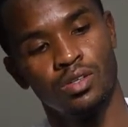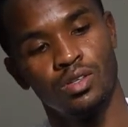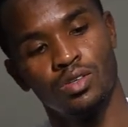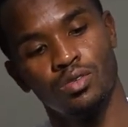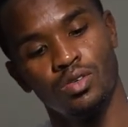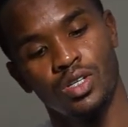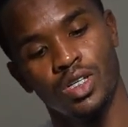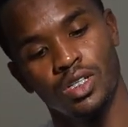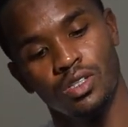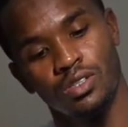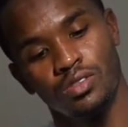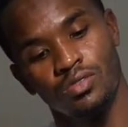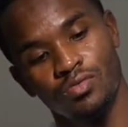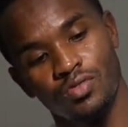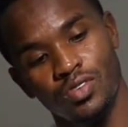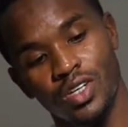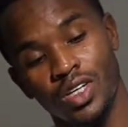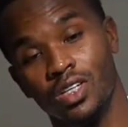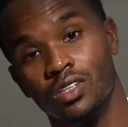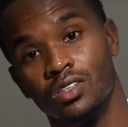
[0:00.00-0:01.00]
through these
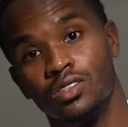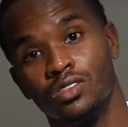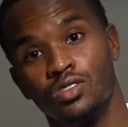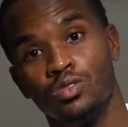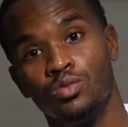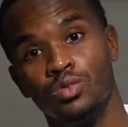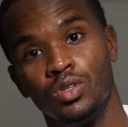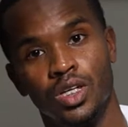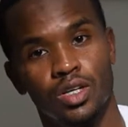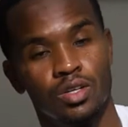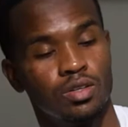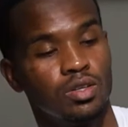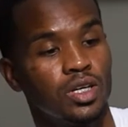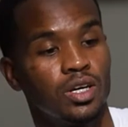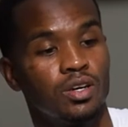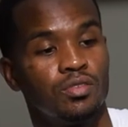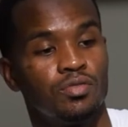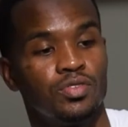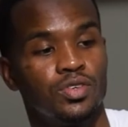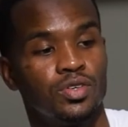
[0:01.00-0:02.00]
vents. You
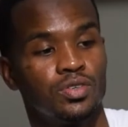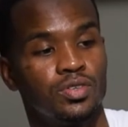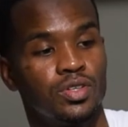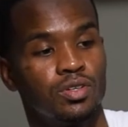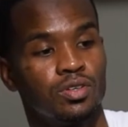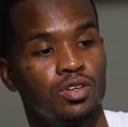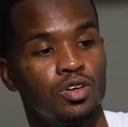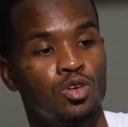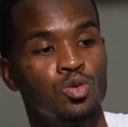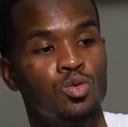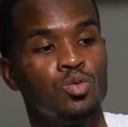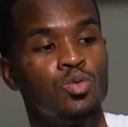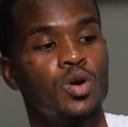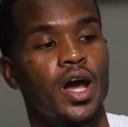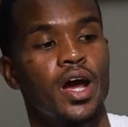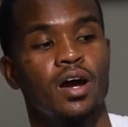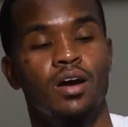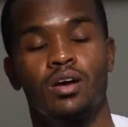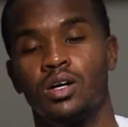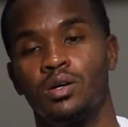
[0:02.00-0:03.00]
literally can feel the cool
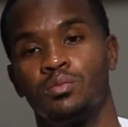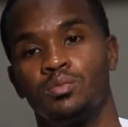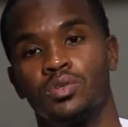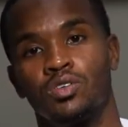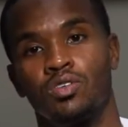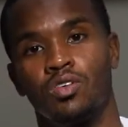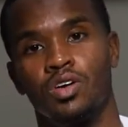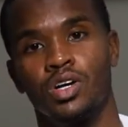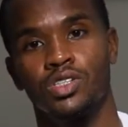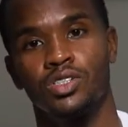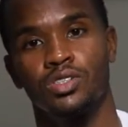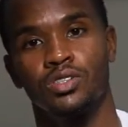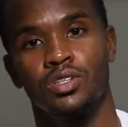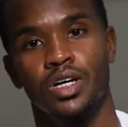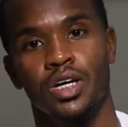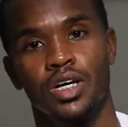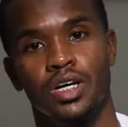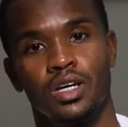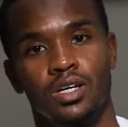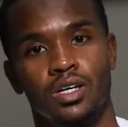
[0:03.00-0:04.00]
air coming across your
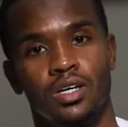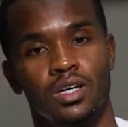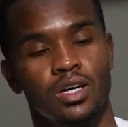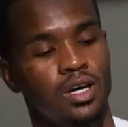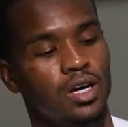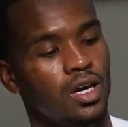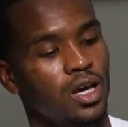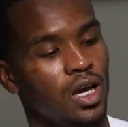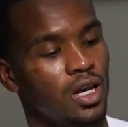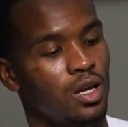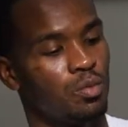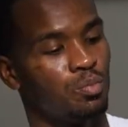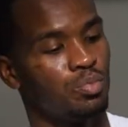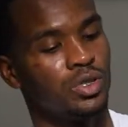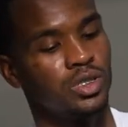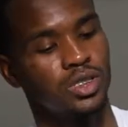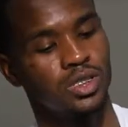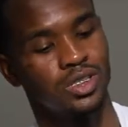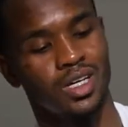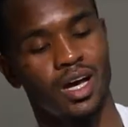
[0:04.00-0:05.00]
head and it
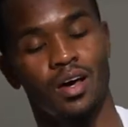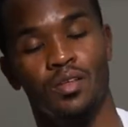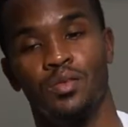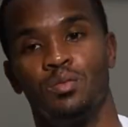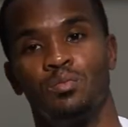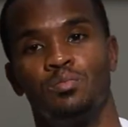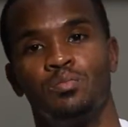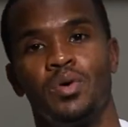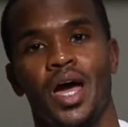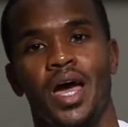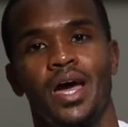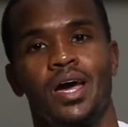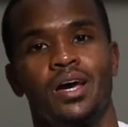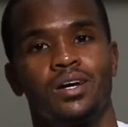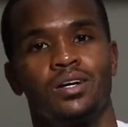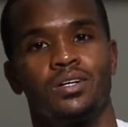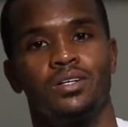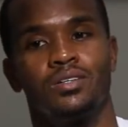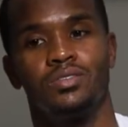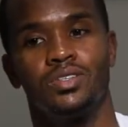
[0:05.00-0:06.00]
pushes out the
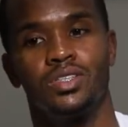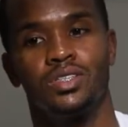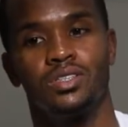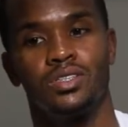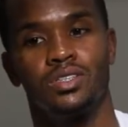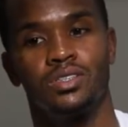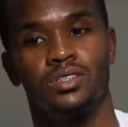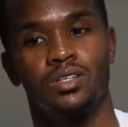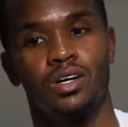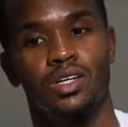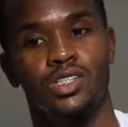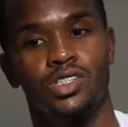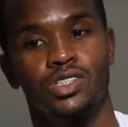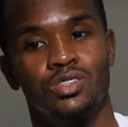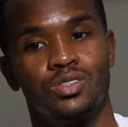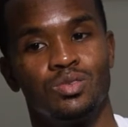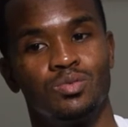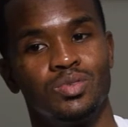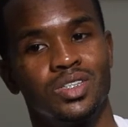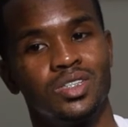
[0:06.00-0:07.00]
back of this exhaust
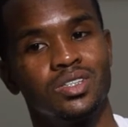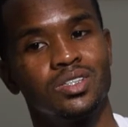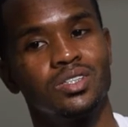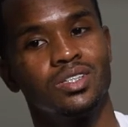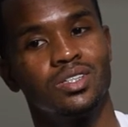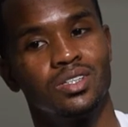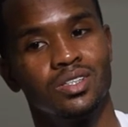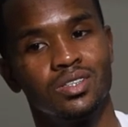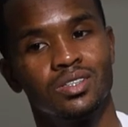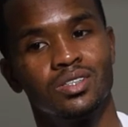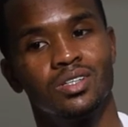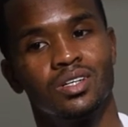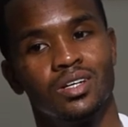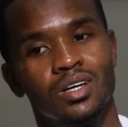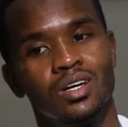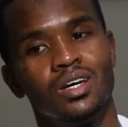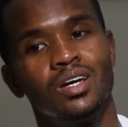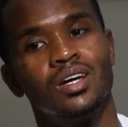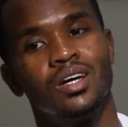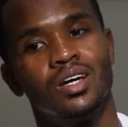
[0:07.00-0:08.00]
shield, which is,
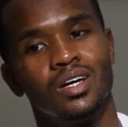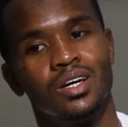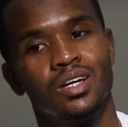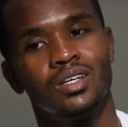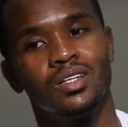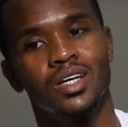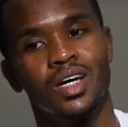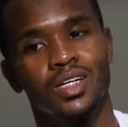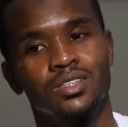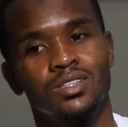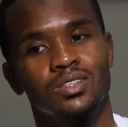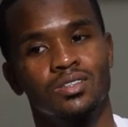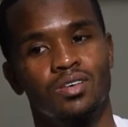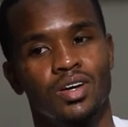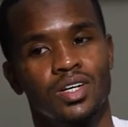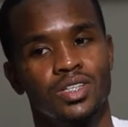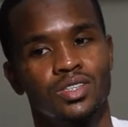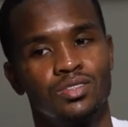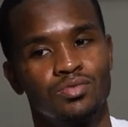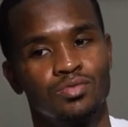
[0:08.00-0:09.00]
that's a
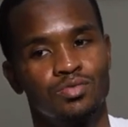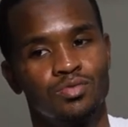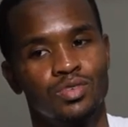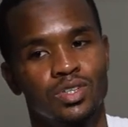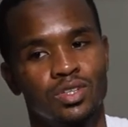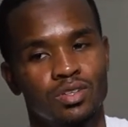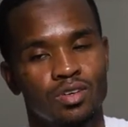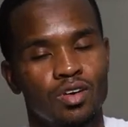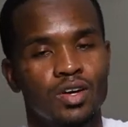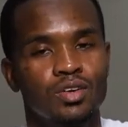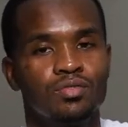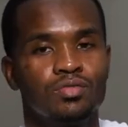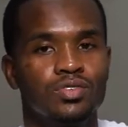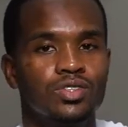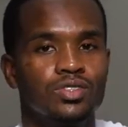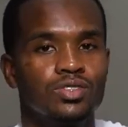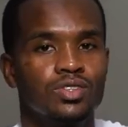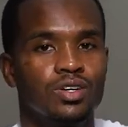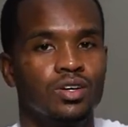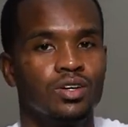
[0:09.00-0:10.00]
great, great
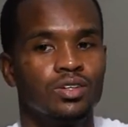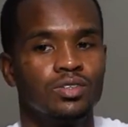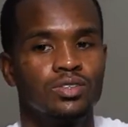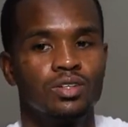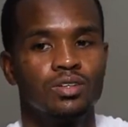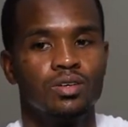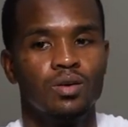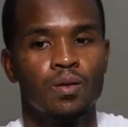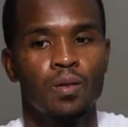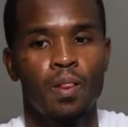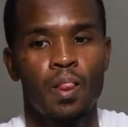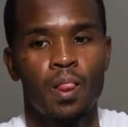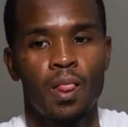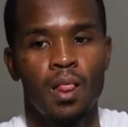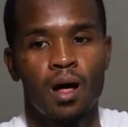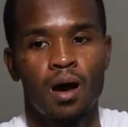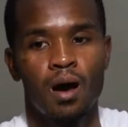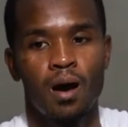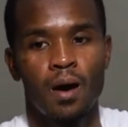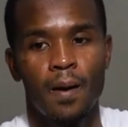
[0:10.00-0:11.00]
feature also.
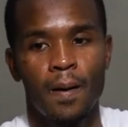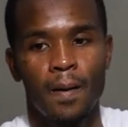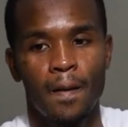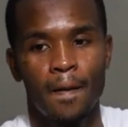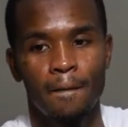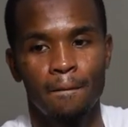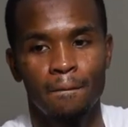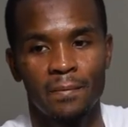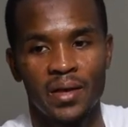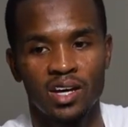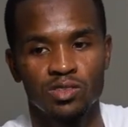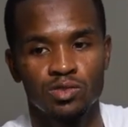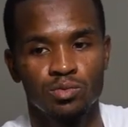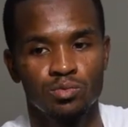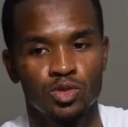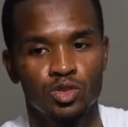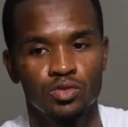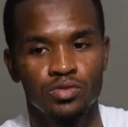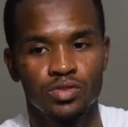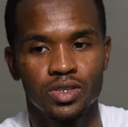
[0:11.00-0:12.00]
Um, as we
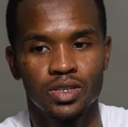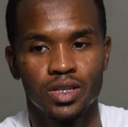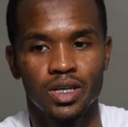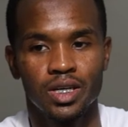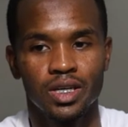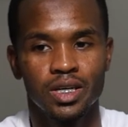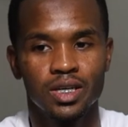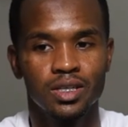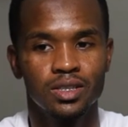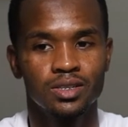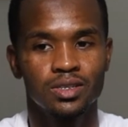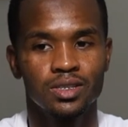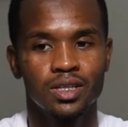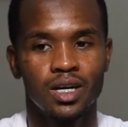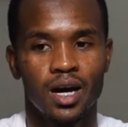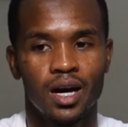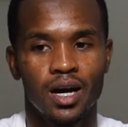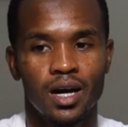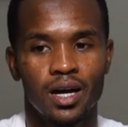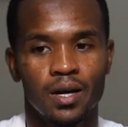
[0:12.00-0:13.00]
move to the
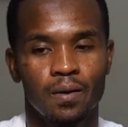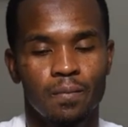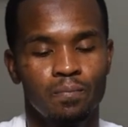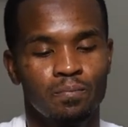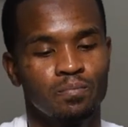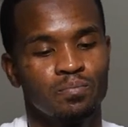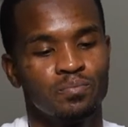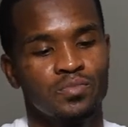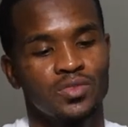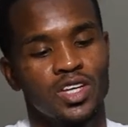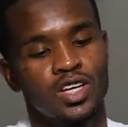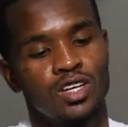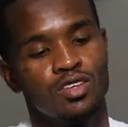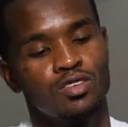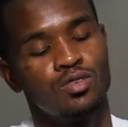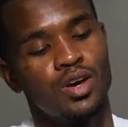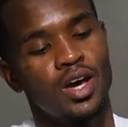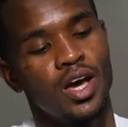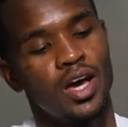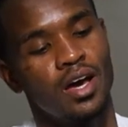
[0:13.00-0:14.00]
inside,
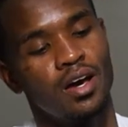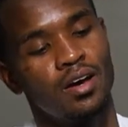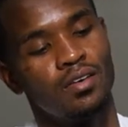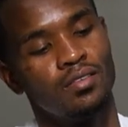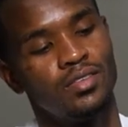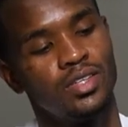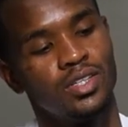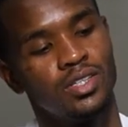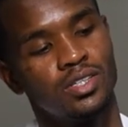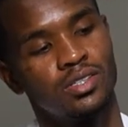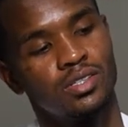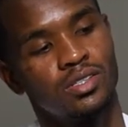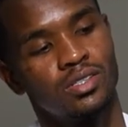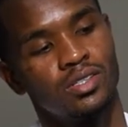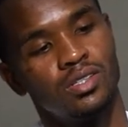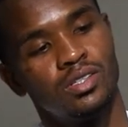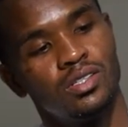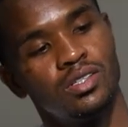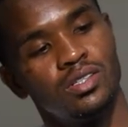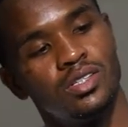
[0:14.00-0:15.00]
you have this
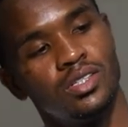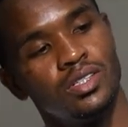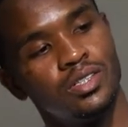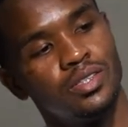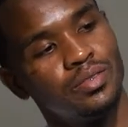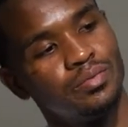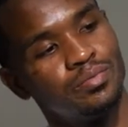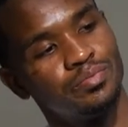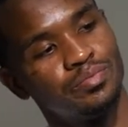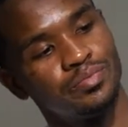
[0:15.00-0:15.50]
uh,